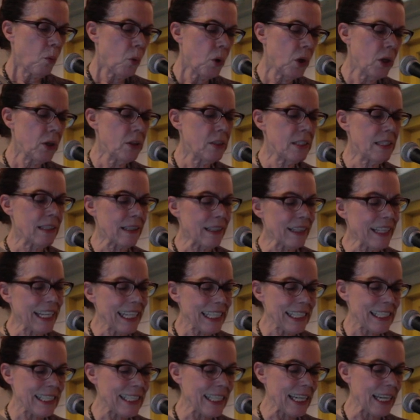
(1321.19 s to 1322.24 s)
Words
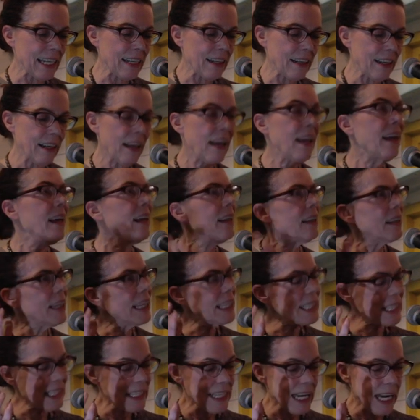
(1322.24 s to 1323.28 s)
listing,
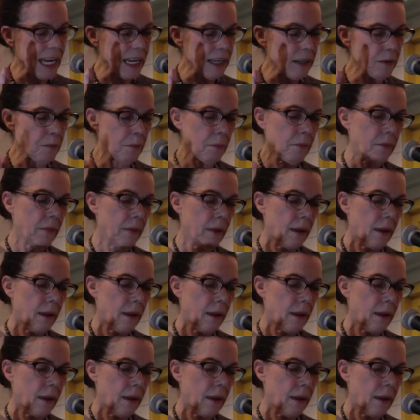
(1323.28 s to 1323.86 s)
listening.